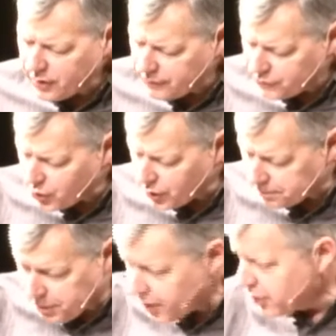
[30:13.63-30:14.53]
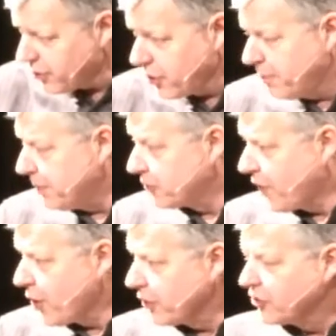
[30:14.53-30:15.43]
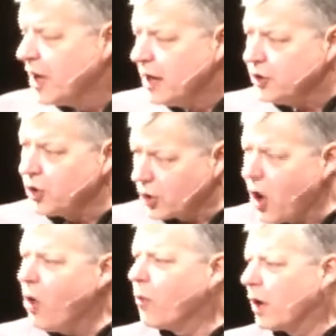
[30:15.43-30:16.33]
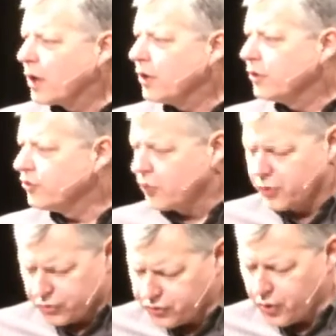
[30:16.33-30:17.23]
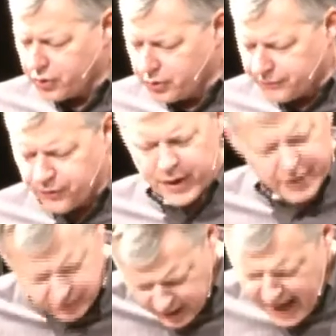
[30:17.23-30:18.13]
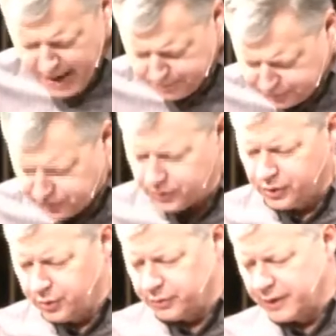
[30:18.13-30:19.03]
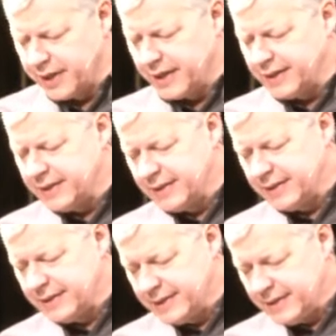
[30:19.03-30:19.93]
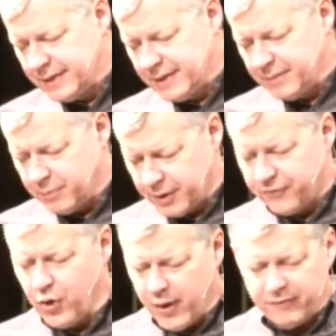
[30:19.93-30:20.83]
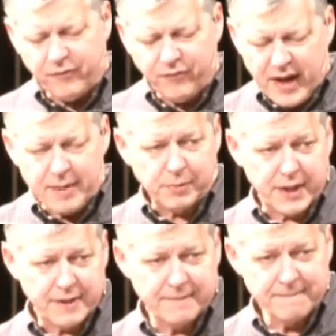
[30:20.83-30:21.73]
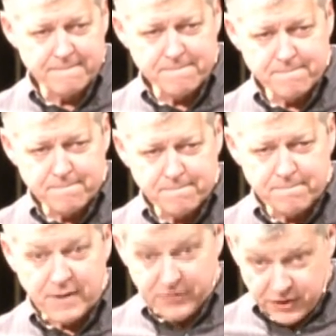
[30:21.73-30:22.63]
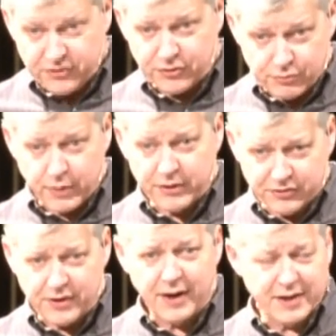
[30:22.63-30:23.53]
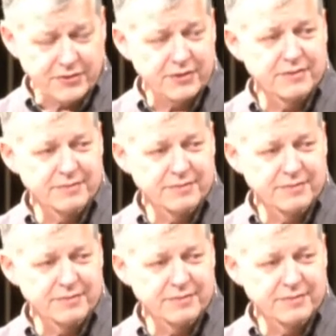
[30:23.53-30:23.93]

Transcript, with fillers: of your peer group as far as your coworkers or your circle of friends? Absolutely. But if you have a family, this is where it starts.